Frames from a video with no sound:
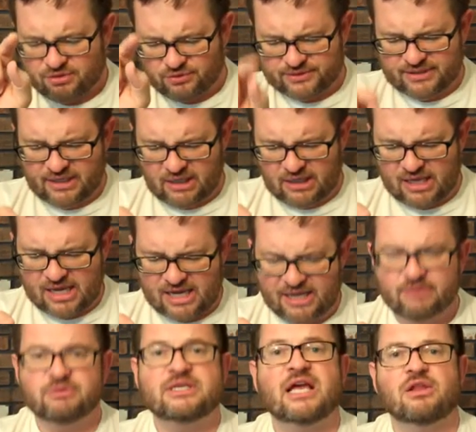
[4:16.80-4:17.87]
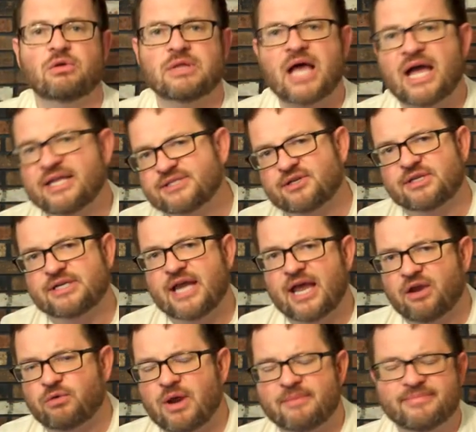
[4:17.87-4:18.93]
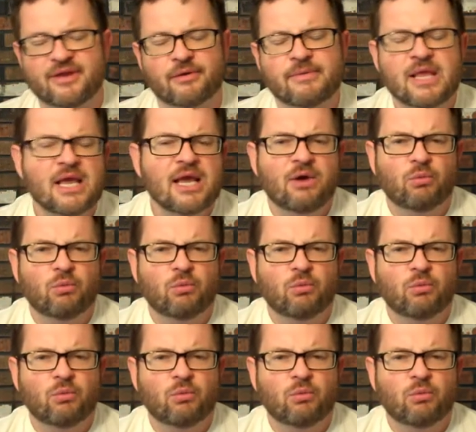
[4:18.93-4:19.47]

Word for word: those little uh, yellow lines on the diagram there.